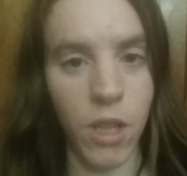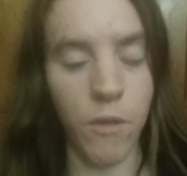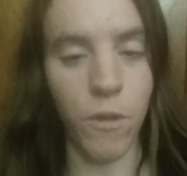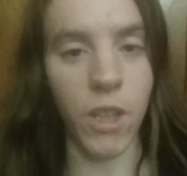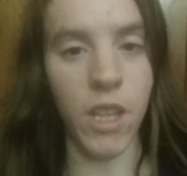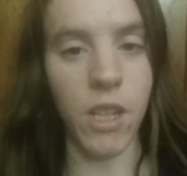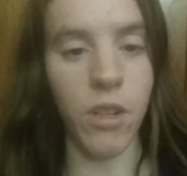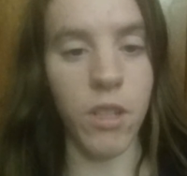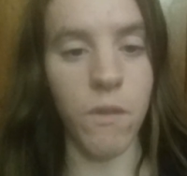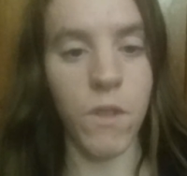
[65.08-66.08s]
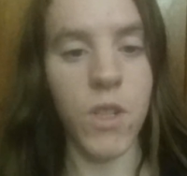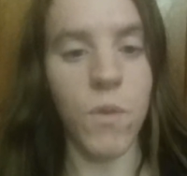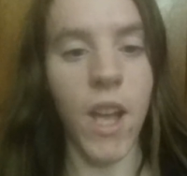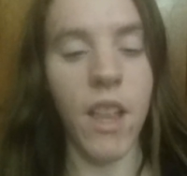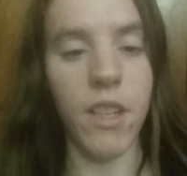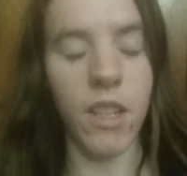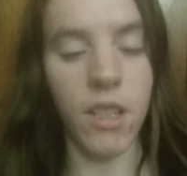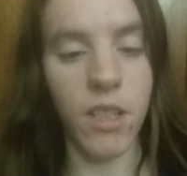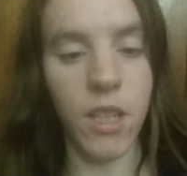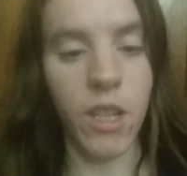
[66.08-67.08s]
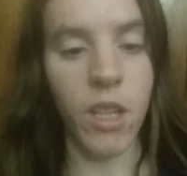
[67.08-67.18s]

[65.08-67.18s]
You forget your individuality.